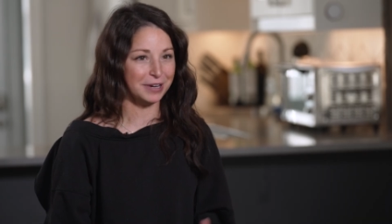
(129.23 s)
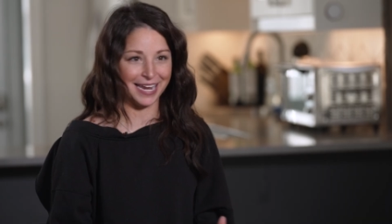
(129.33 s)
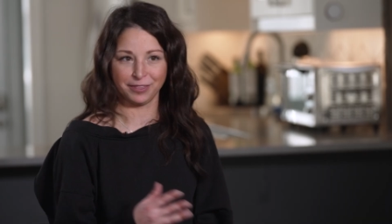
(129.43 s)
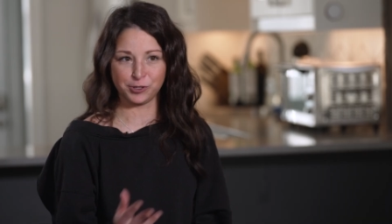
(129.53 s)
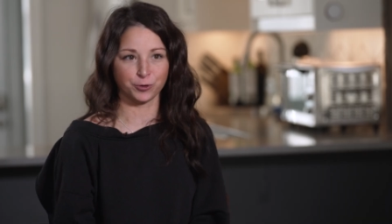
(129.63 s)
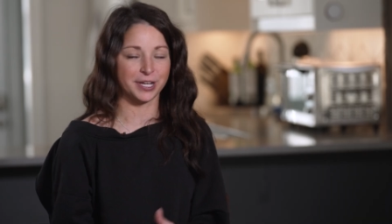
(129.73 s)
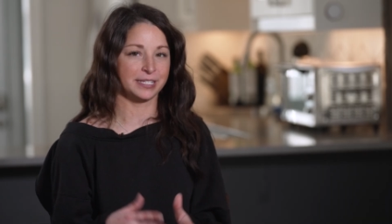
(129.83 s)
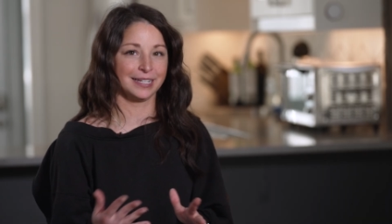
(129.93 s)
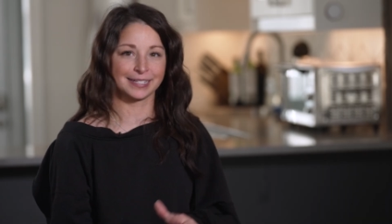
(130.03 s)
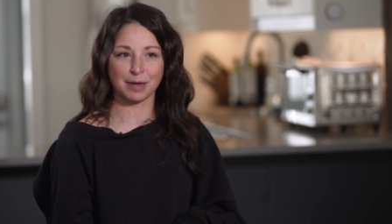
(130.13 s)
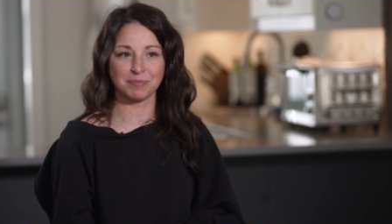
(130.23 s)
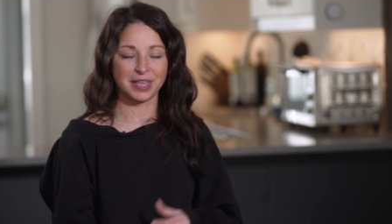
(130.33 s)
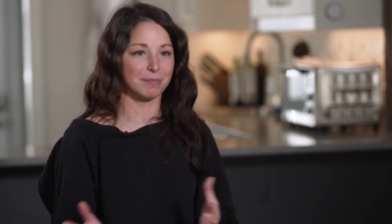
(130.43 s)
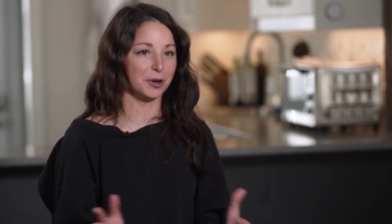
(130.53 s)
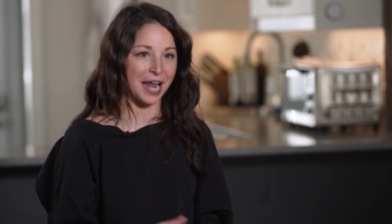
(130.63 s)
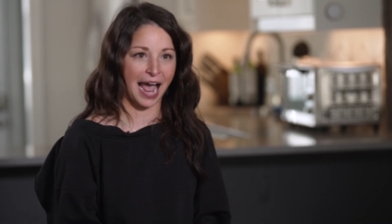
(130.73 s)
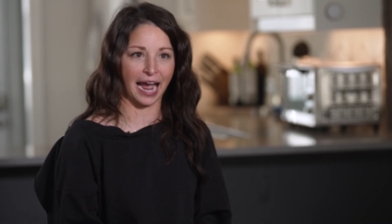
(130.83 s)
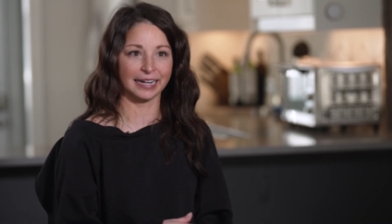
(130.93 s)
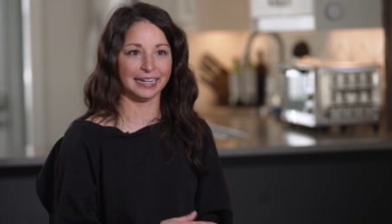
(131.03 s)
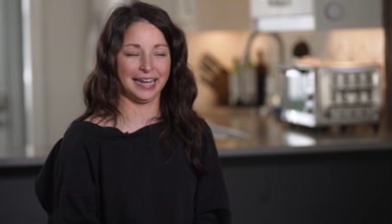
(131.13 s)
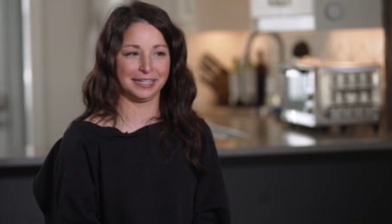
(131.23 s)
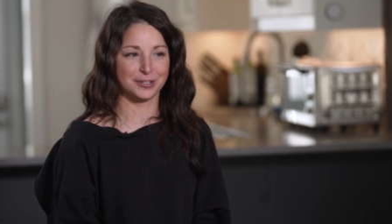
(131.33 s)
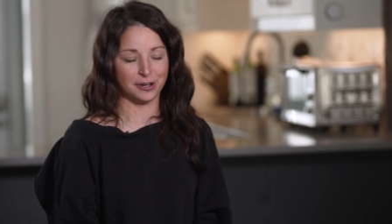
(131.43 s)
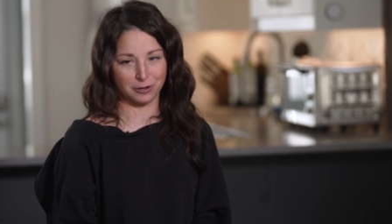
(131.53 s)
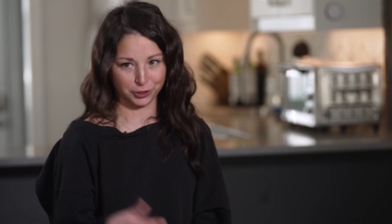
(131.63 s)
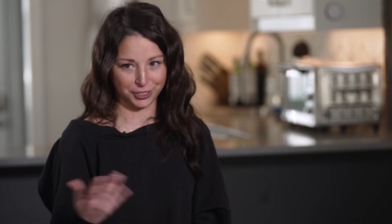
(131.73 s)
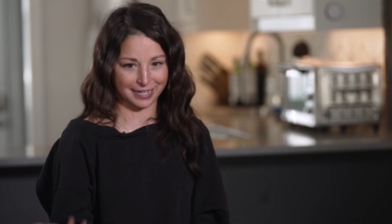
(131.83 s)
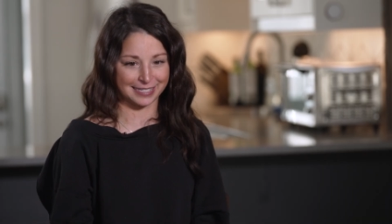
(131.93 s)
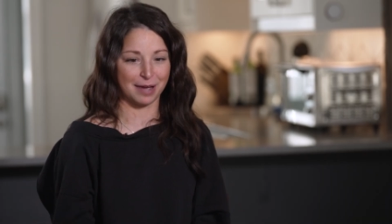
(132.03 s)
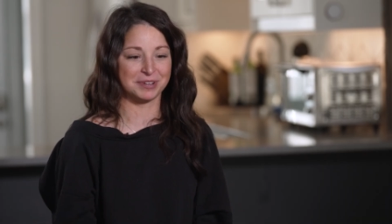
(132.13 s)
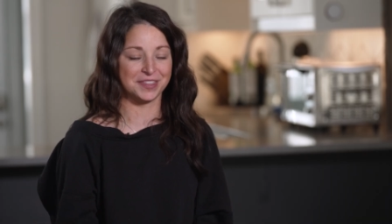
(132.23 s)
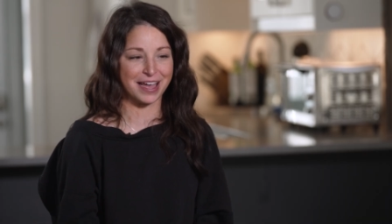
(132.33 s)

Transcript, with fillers: we had the choice to accept them or not, and so she accepted